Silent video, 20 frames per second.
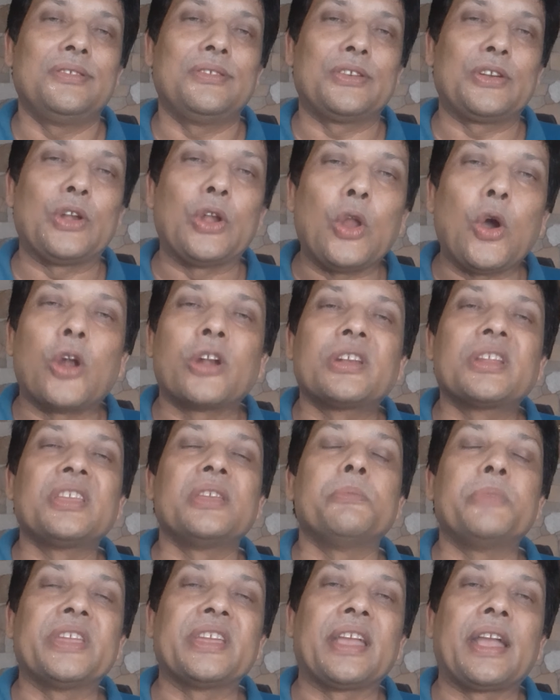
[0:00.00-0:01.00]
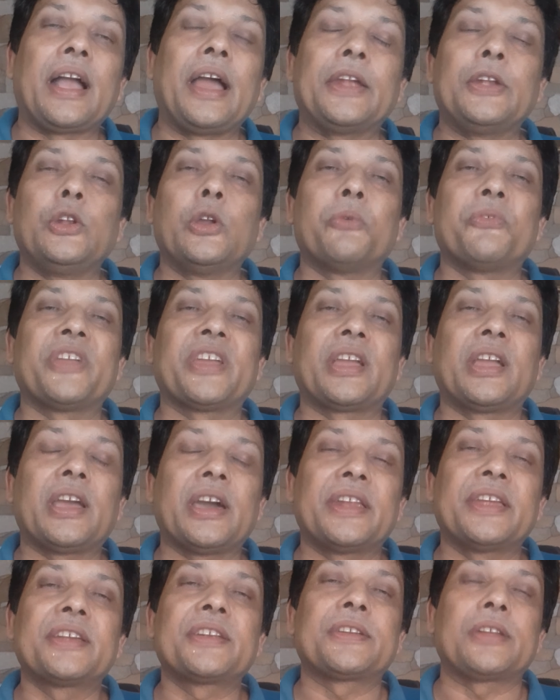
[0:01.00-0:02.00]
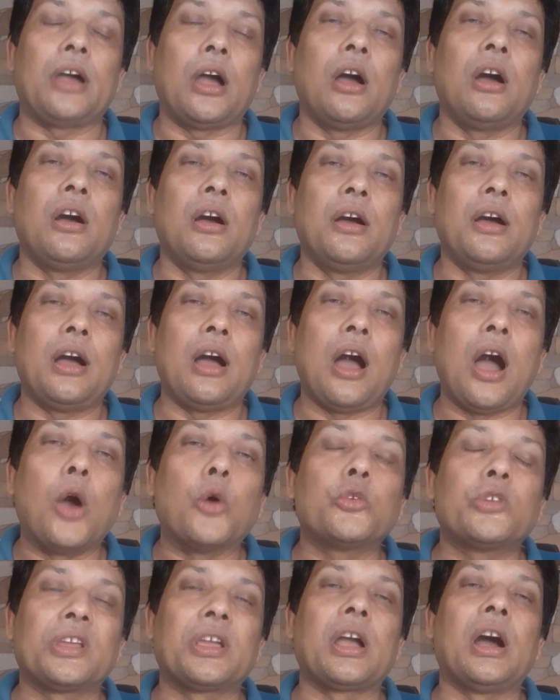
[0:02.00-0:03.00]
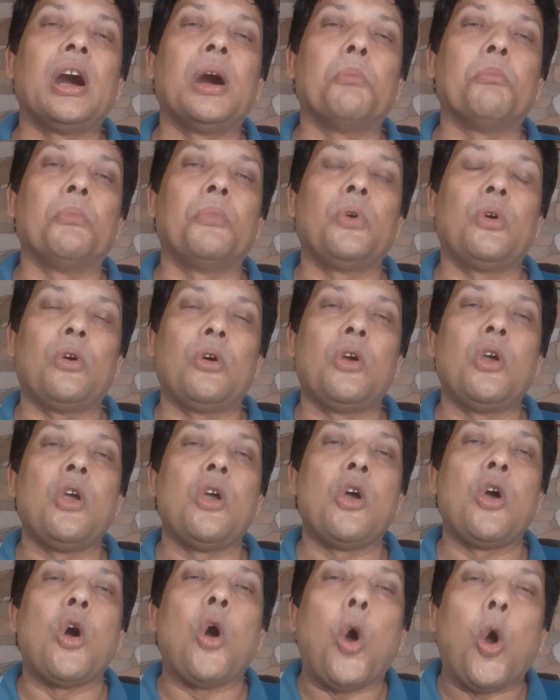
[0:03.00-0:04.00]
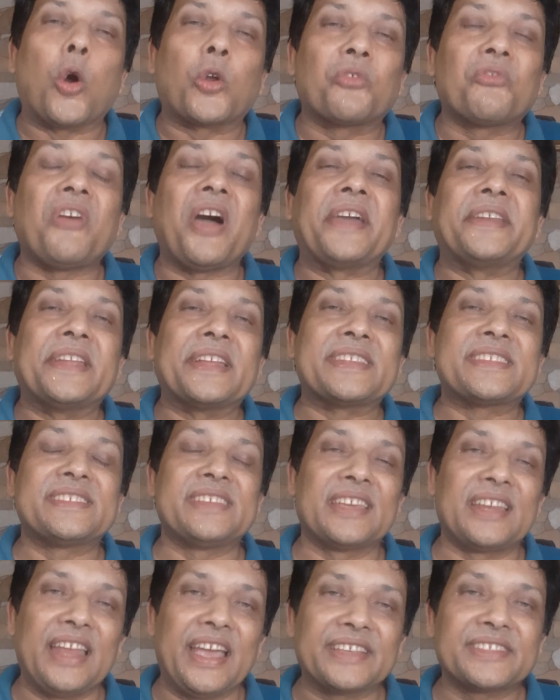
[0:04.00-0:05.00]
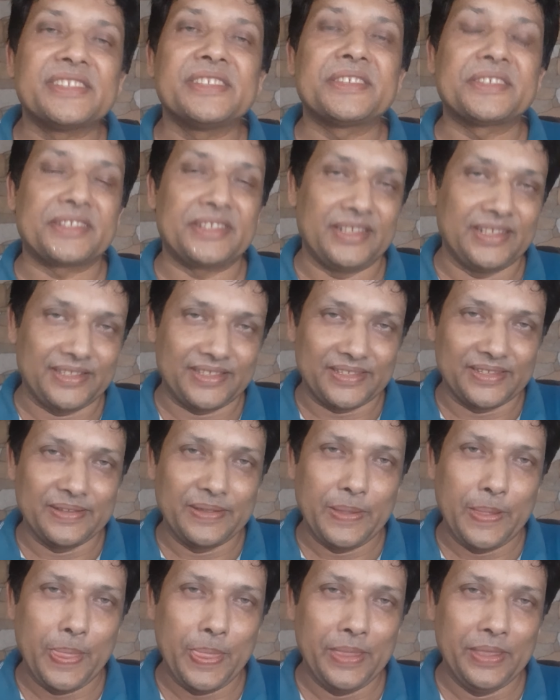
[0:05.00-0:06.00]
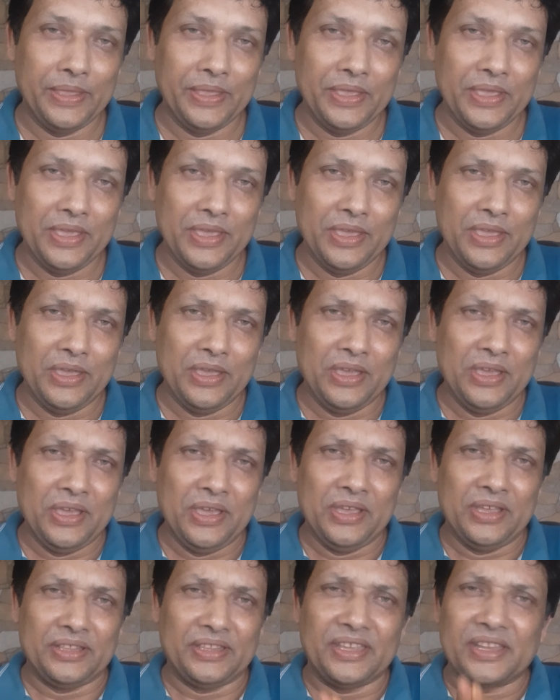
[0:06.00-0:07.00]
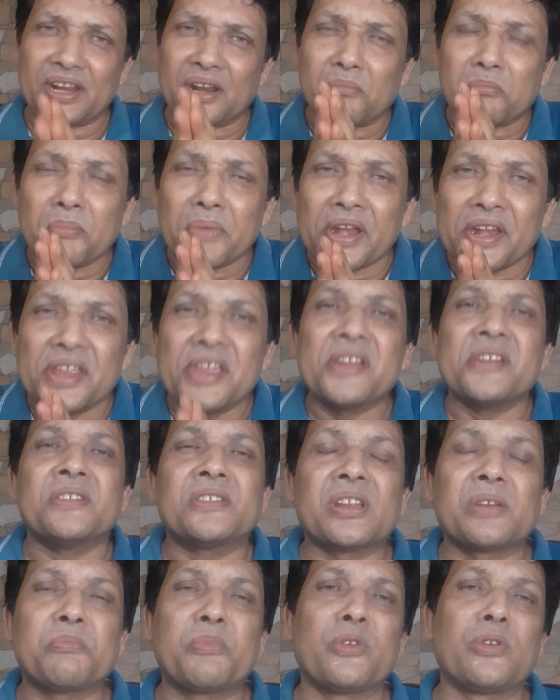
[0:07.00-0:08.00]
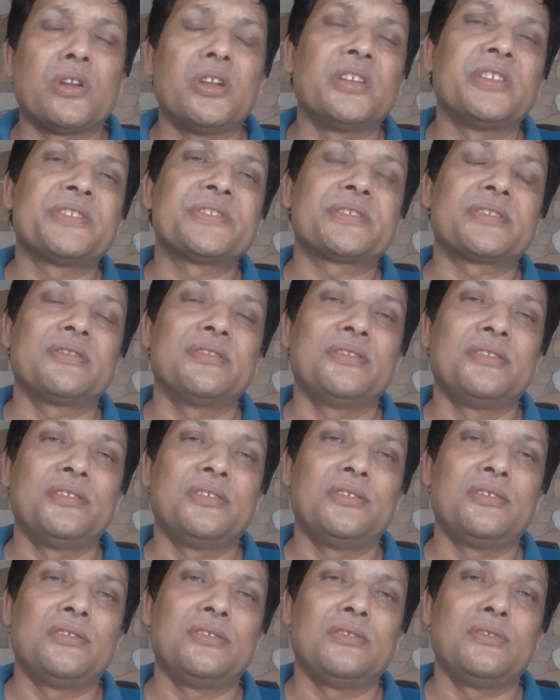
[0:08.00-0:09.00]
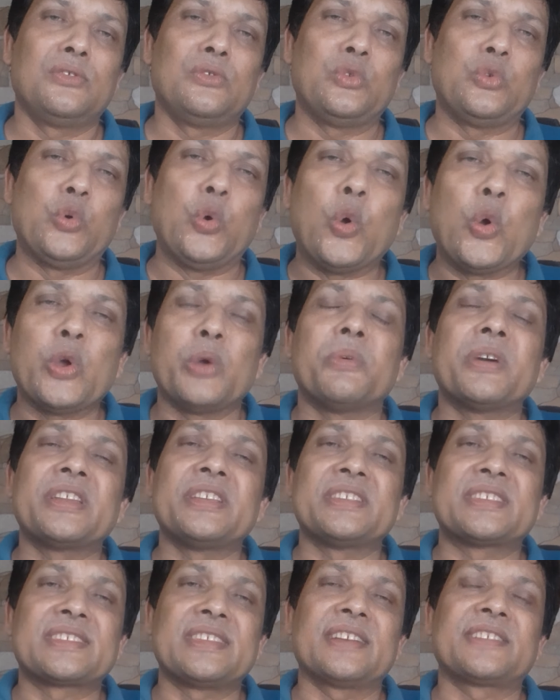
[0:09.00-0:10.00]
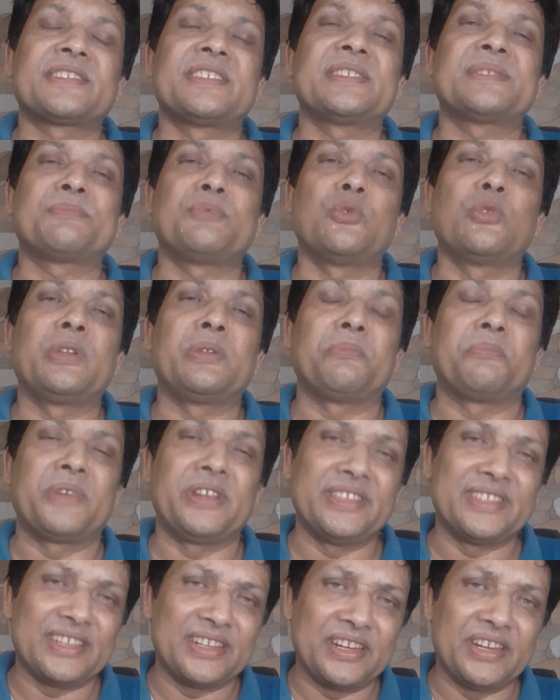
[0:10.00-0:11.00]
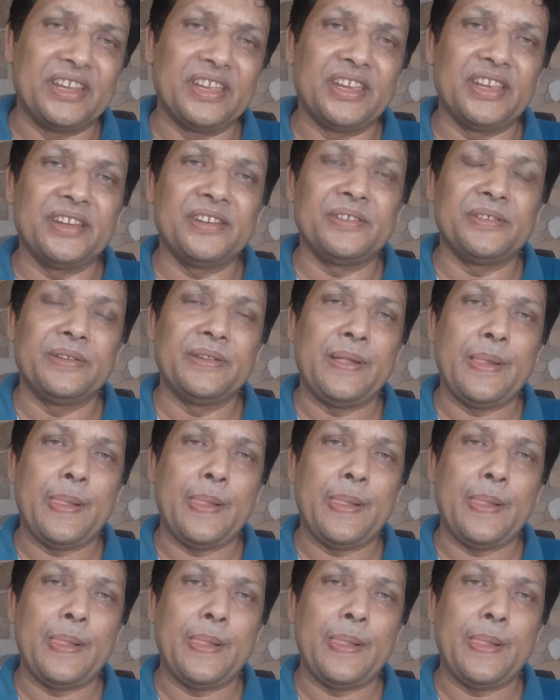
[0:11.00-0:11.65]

not giving kind of a correct outcome or financial assistance. There are many entrepreneurs, whoever is successful in present date,